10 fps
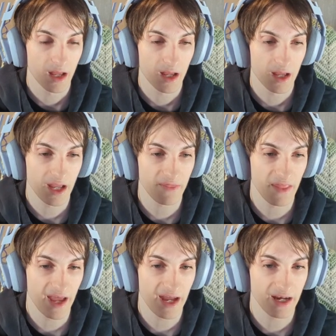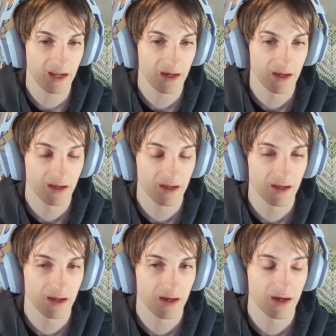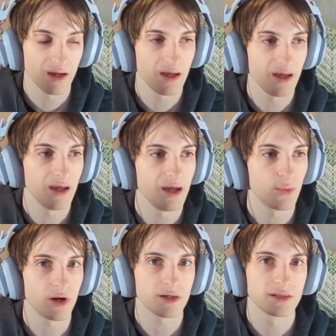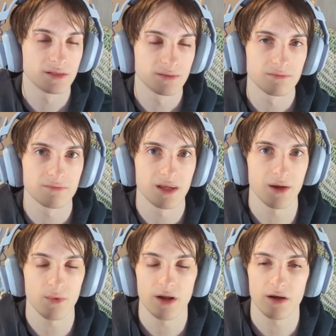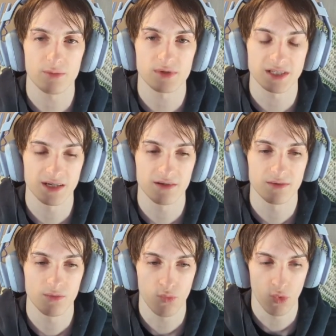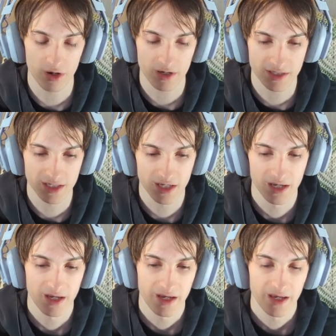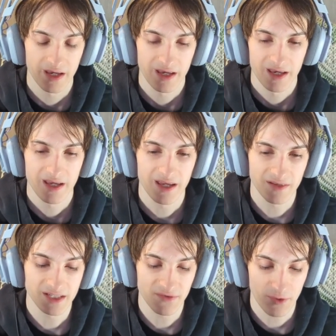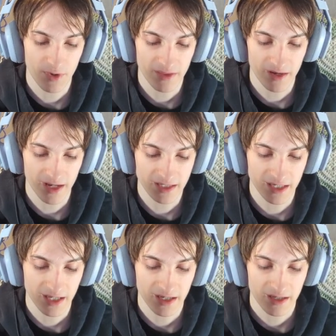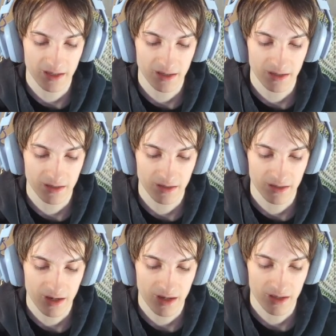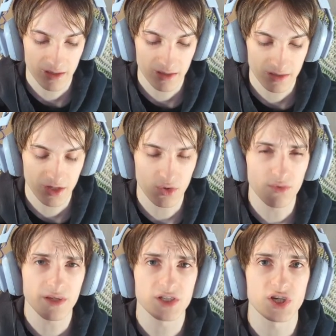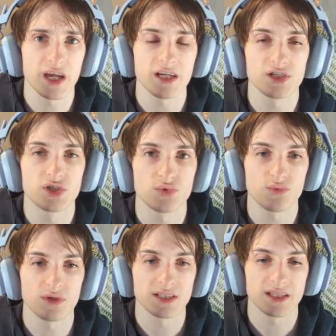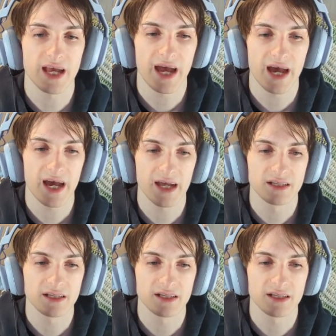And then it worked. It 100% worked. In the different way that I did it, the only change was that